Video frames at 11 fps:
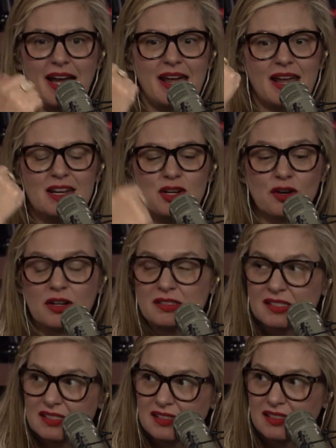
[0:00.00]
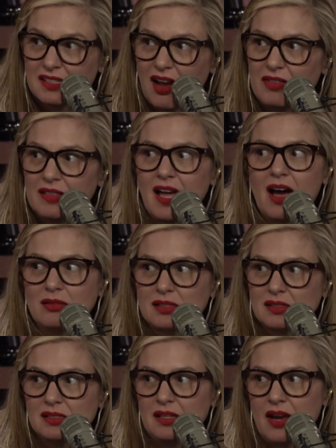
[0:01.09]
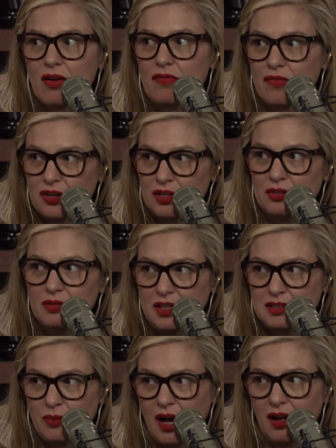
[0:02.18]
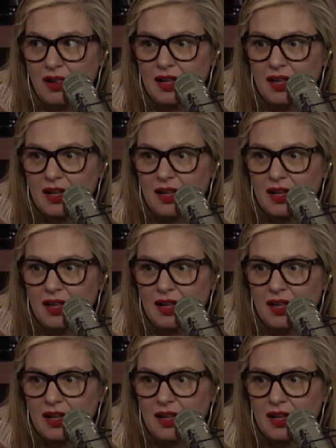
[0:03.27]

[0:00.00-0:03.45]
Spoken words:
I had a nurse staffed at the house to care for you as well.